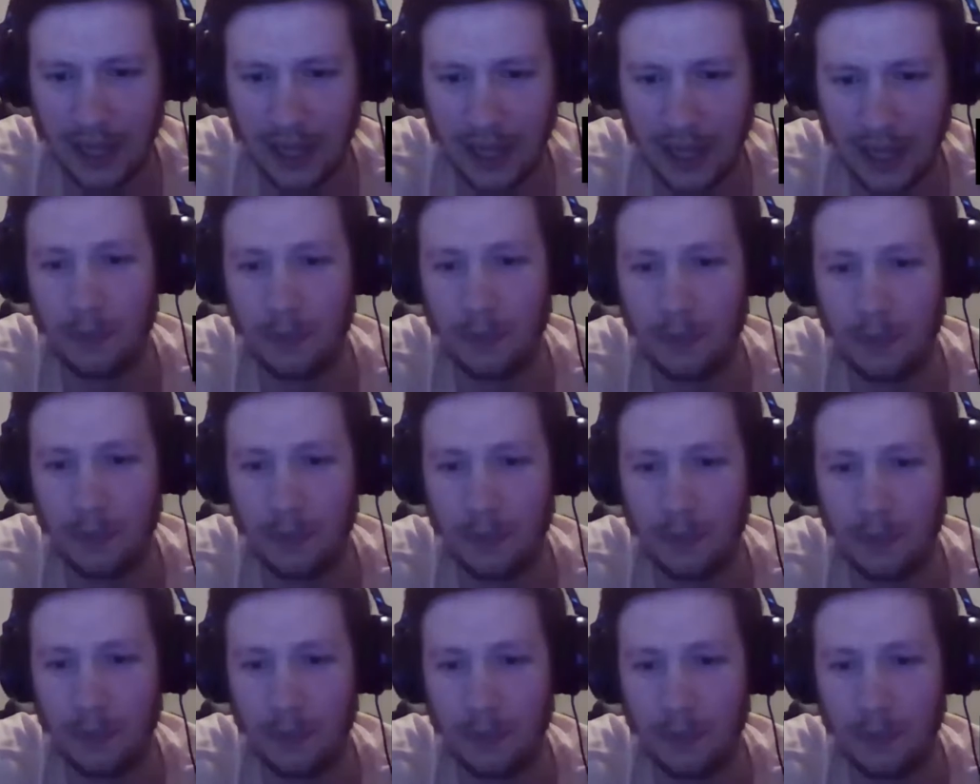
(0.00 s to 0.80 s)

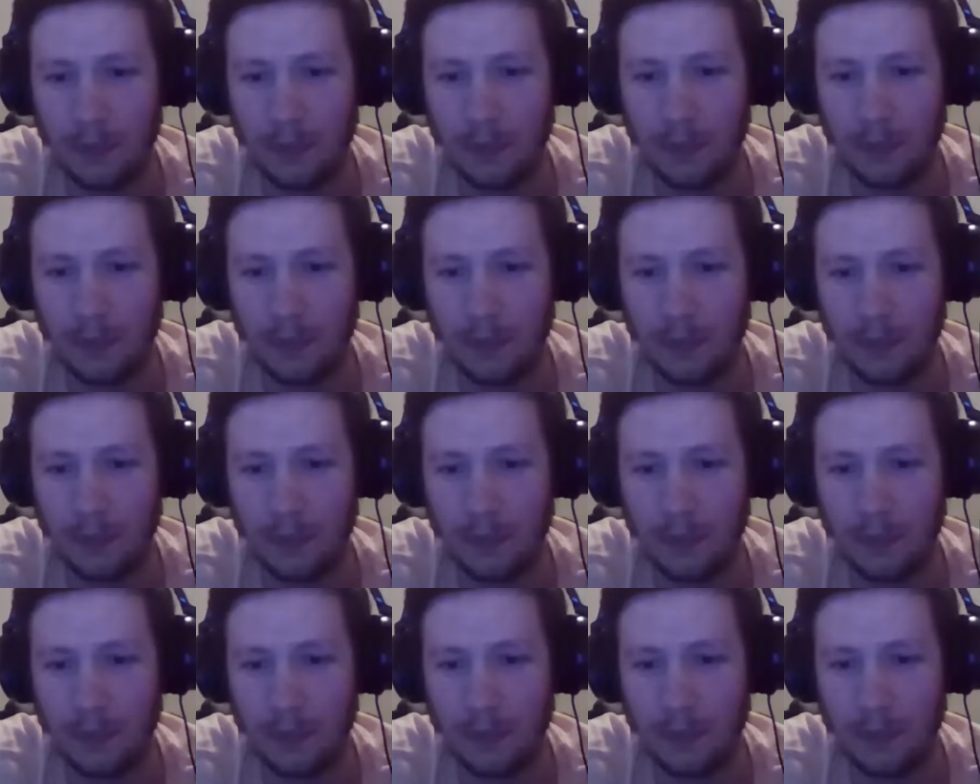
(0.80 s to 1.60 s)
some Cooper
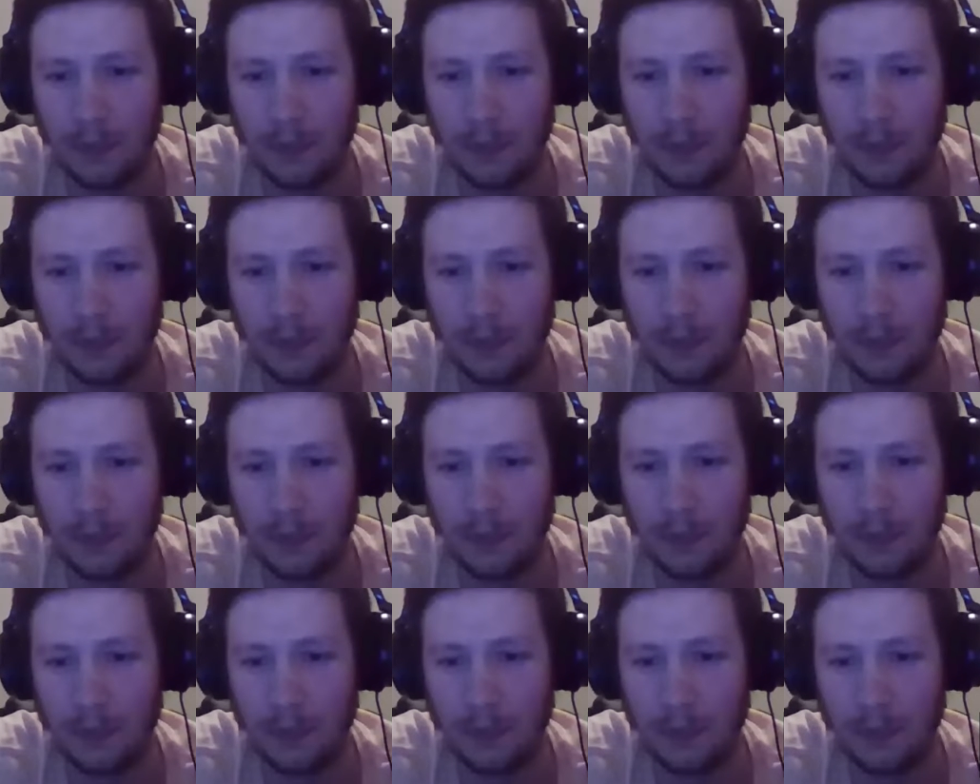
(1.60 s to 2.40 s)
caliber type
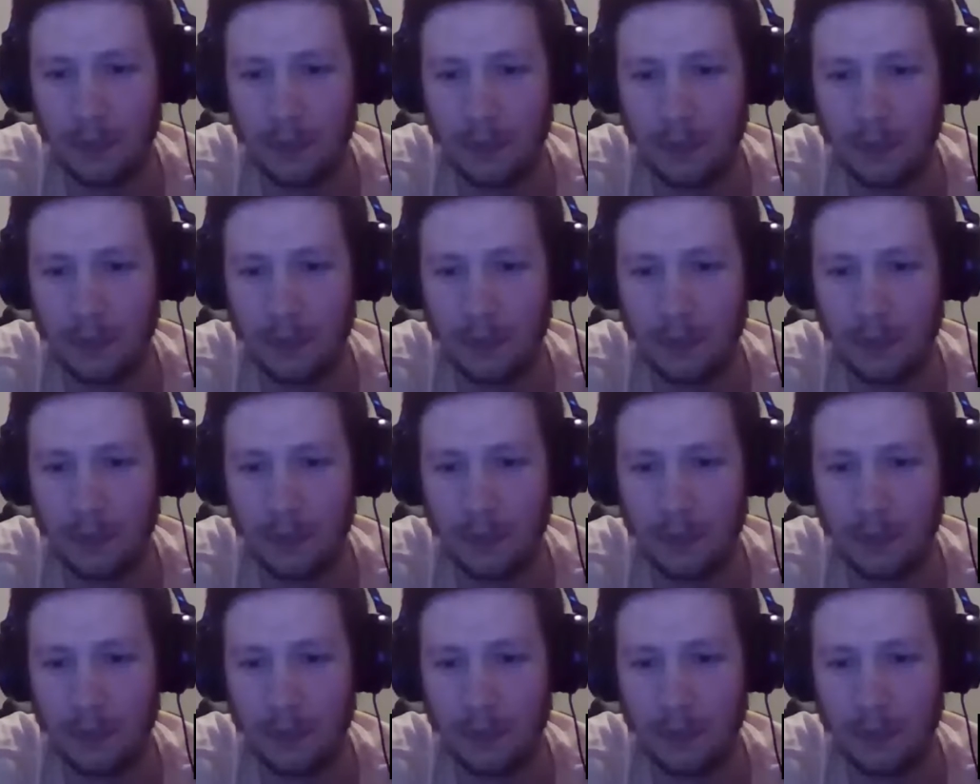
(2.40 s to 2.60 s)
player,